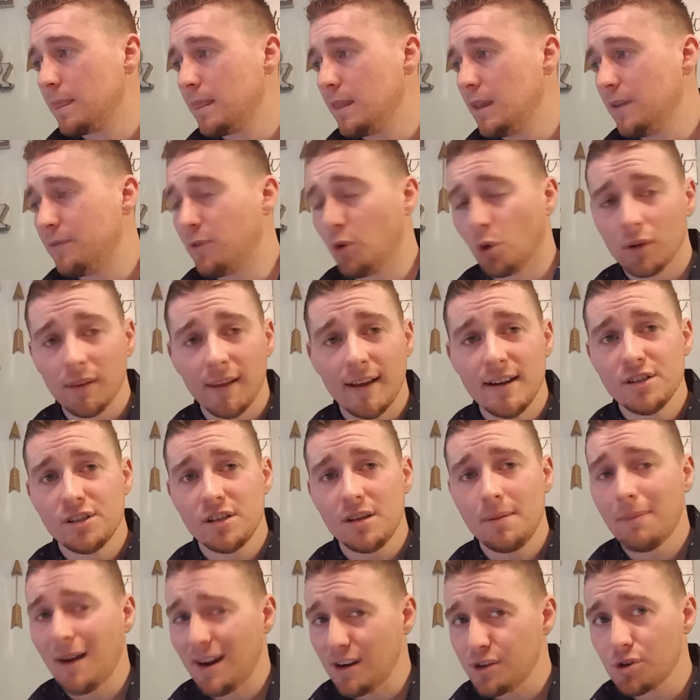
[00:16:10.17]
If you're
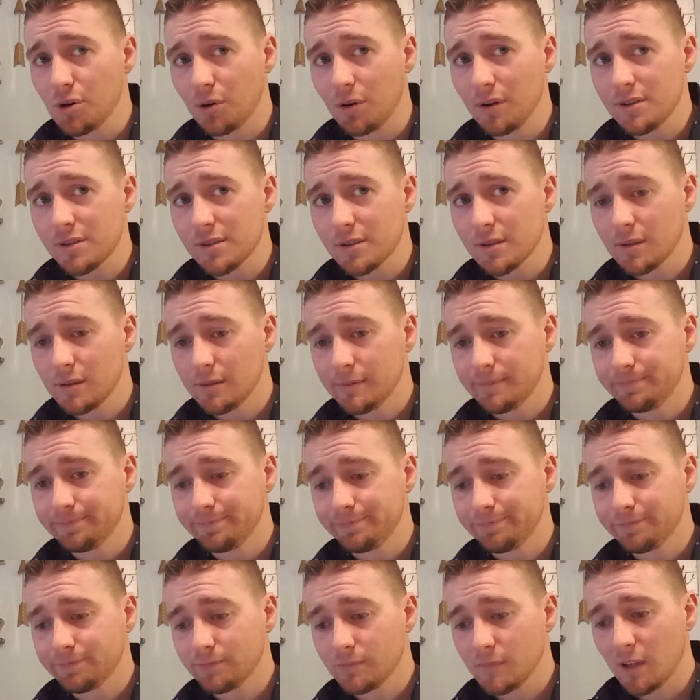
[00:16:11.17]
lazy by choice
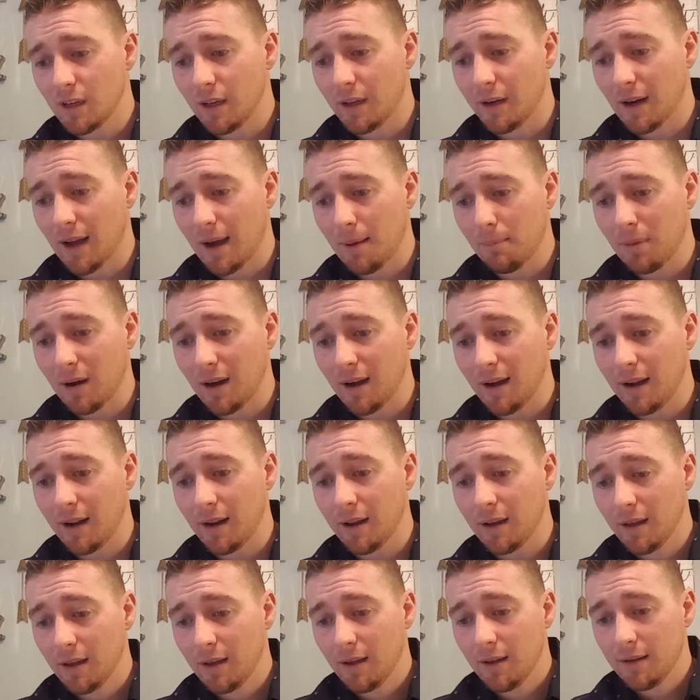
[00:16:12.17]
and not
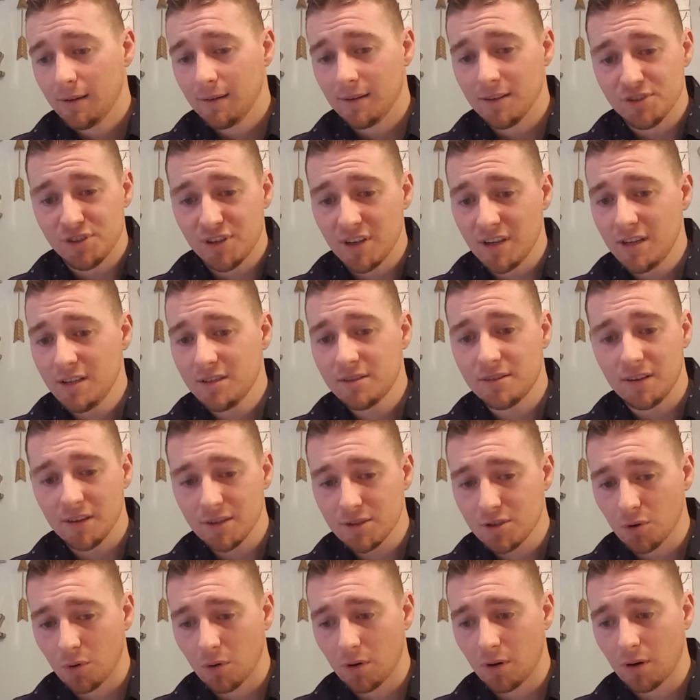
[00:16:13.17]
by disease,
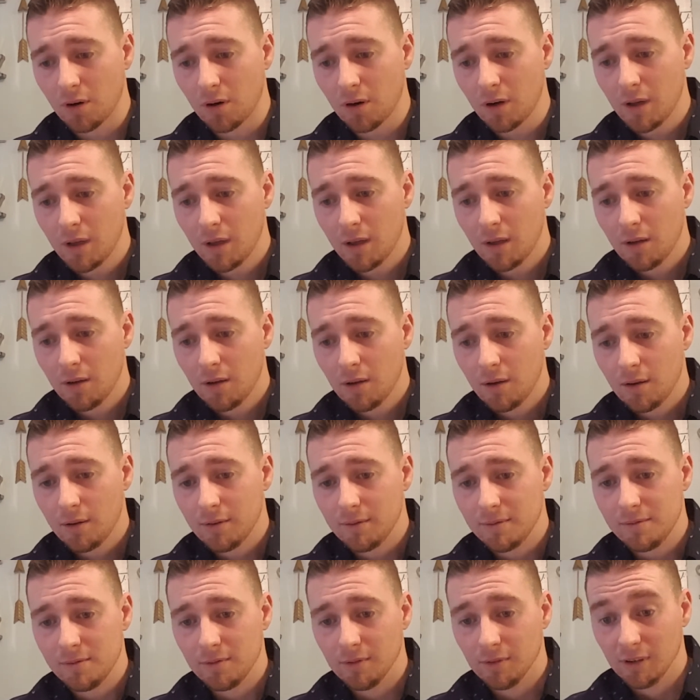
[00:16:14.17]
disorder,
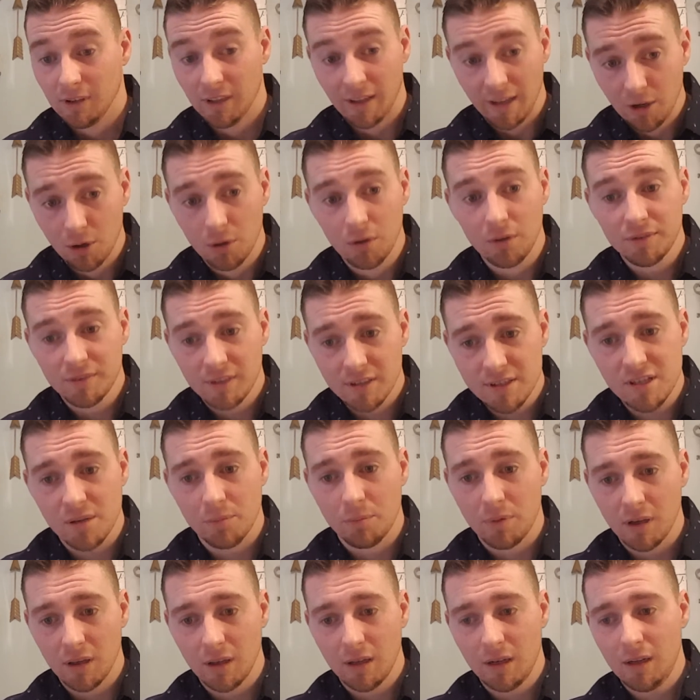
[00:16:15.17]
literal
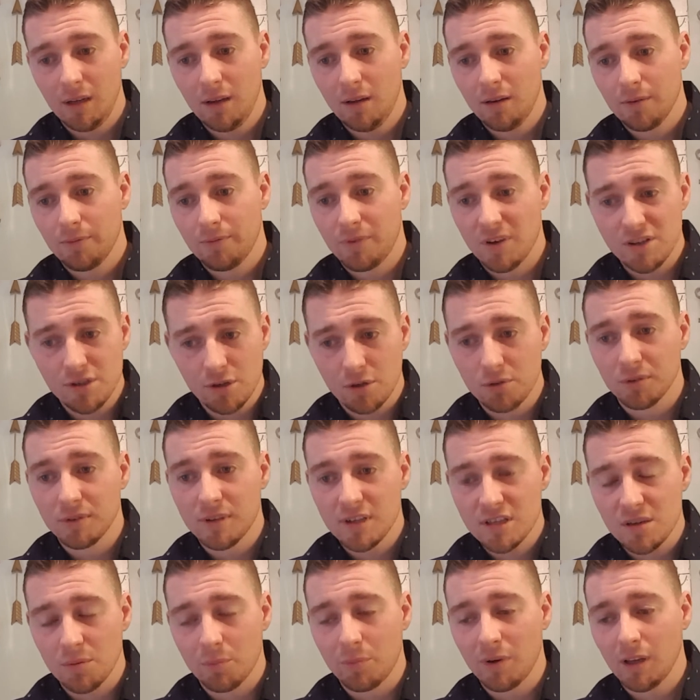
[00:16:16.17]
disability, physical
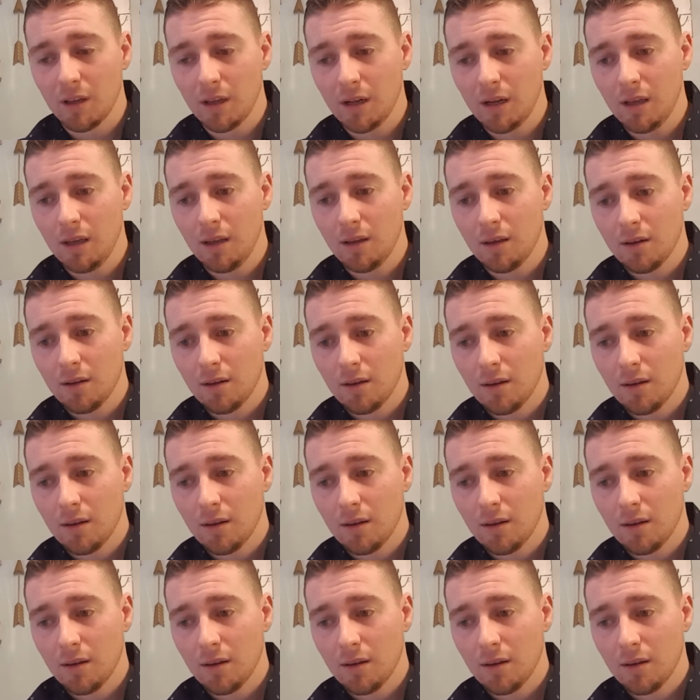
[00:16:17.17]
disability,